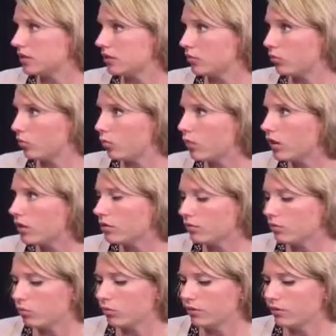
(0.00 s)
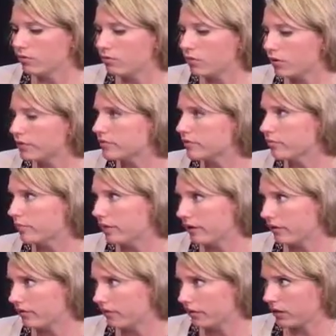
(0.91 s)
what would most
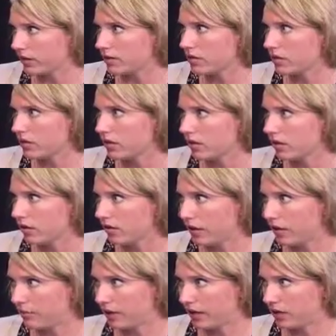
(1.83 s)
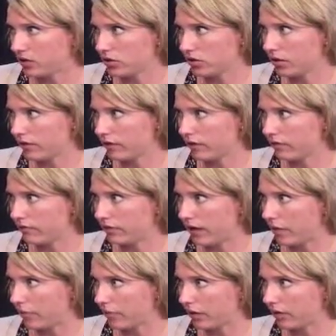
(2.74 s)
benefit that patient and that family